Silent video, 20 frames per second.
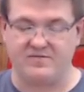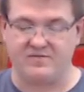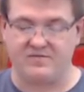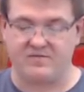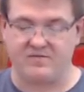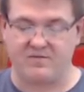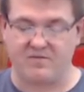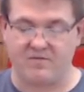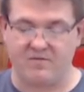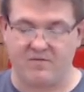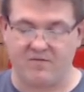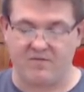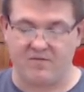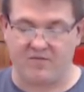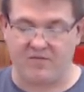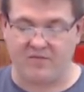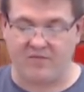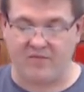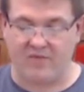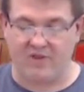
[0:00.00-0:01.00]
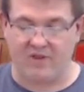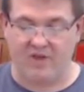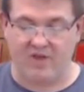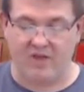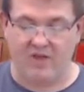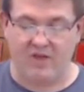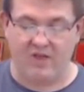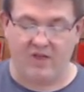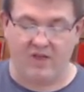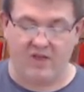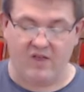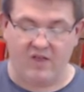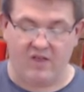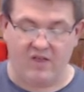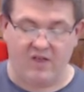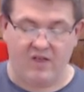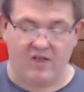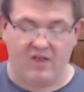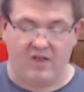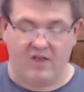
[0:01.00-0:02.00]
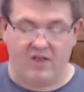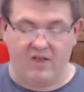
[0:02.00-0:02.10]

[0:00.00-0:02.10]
No one is speaking in this clip.